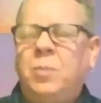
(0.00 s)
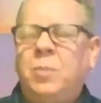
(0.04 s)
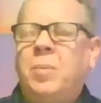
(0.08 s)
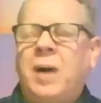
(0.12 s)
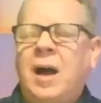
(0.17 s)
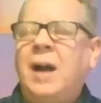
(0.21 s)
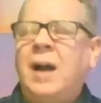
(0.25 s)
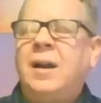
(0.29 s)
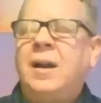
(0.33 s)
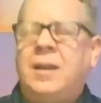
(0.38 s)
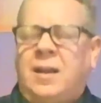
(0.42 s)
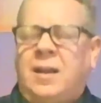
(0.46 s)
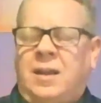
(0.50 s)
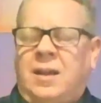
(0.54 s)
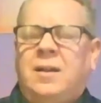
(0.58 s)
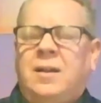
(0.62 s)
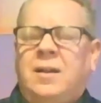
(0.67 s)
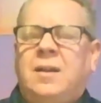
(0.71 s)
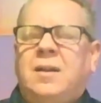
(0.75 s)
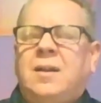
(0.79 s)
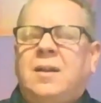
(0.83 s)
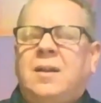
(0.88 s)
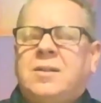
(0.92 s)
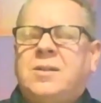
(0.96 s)
body.
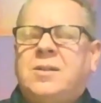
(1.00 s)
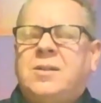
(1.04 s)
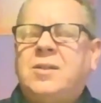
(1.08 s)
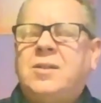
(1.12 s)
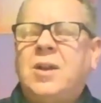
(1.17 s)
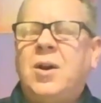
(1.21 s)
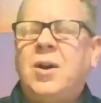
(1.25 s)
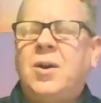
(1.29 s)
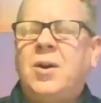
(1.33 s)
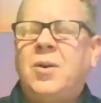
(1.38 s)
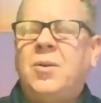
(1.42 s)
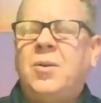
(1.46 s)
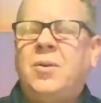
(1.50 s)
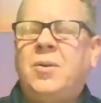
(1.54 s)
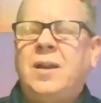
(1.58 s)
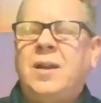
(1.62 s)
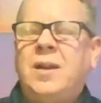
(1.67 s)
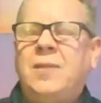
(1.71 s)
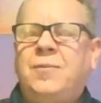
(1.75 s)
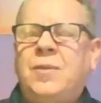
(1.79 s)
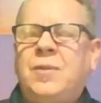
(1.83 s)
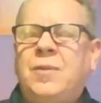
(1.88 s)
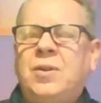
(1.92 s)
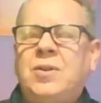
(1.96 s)
So if you're